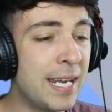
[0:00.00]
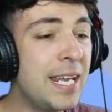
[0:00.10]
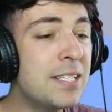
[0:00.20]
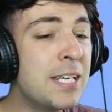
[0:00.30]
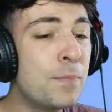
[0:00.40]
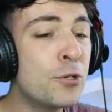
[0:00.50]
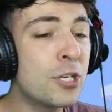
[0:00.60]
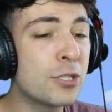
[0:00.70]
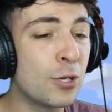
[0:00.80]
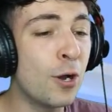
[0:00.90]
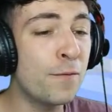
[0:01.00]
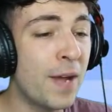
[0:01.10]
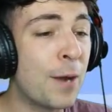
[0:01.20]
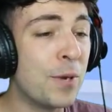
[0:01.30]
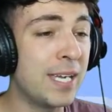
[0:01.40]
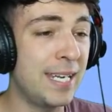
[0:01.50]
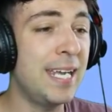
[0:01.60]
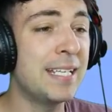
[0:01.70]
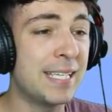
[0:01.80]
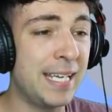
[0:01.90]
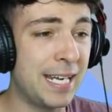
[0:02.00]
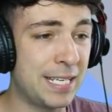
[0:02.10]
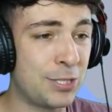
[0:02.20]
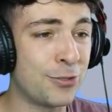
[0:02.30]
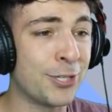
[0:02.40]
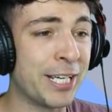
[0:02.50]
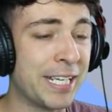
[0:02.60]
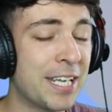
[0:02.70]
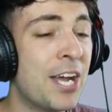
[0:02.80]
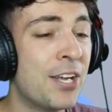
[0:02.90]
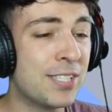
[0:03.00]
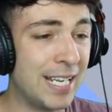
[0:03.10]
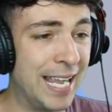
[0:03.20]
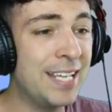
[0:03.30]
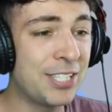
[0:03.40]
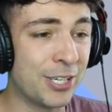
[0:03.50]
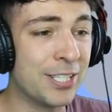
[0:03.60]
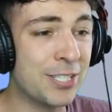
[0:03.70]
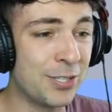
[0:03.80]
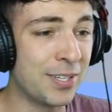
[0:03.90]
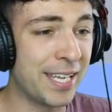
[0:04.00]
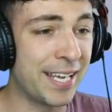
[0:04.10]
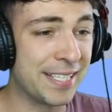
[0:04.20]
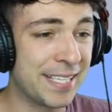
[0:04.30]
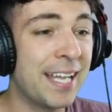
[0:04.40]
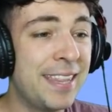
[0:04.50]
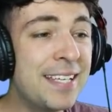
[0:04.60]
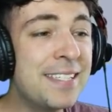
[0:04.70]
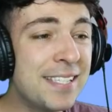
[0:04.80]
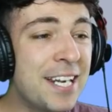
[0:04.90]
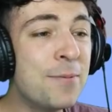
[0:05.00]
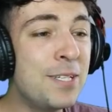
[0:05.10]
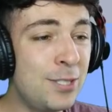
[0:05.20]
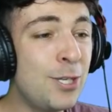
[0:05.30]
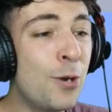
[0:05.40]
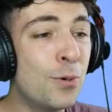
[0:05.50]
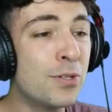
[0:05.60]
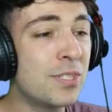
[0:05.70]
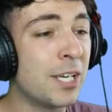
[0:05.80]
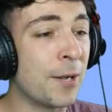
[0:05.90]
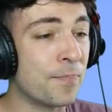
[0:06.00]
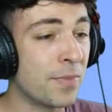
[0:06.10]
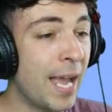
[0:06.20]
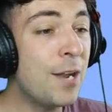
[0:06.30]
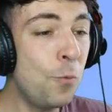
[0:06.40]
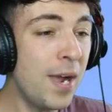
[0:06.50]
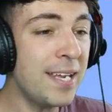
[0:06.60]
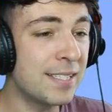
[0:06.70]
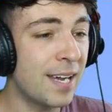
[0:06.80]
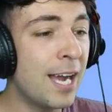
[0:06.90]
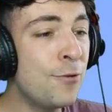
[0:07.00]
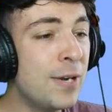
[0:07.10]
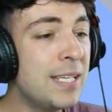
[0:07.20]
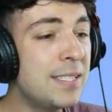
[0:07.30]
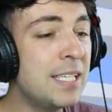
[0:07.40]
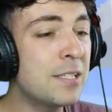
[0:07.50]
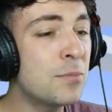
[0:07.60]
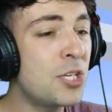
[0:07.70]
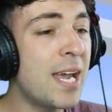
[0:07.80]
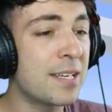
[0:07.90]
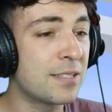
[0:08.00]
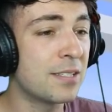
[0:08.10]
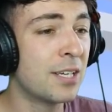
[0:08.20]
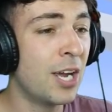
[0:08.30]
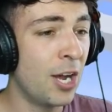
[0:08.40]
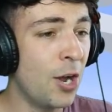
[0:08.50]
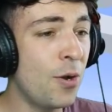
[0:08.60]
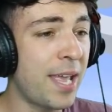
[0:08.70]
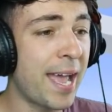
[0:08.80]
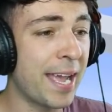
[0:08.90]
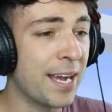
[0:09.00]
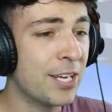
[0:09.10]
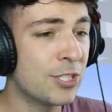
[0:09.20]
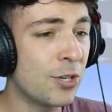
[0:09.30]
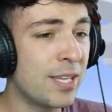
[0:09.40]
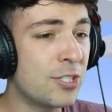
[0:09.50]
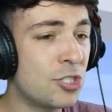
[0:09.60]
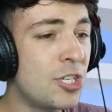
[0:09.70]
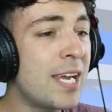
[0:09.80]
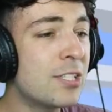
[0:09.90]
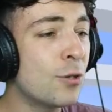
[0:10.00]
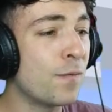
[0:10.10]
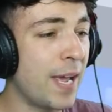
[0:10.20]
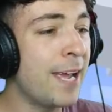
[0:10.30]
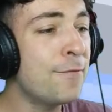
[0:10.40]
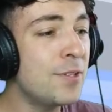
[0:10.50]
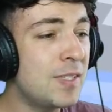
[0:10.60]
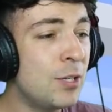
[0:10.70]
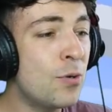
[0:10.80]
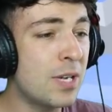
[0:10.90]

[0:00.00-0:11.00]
easily push us off and we could easily get destroyed. So let's go and do this. This is going to be so awesome. And wait, I already see some chests. Okay, so there's chests of every single